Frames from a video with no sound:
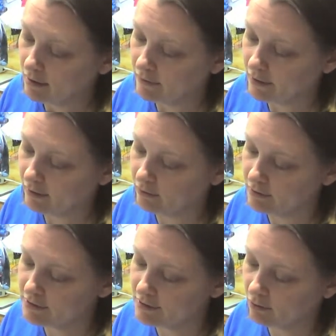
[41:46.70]
I
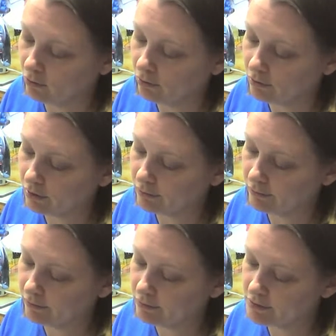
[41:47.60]
noticed the Okla
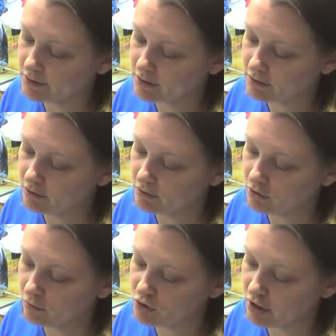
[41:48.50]
Roots
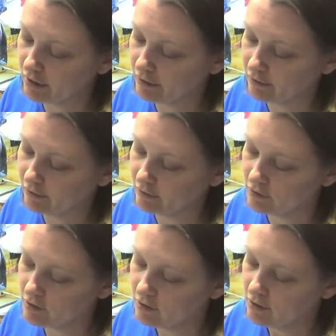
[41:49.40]
YouTube channel.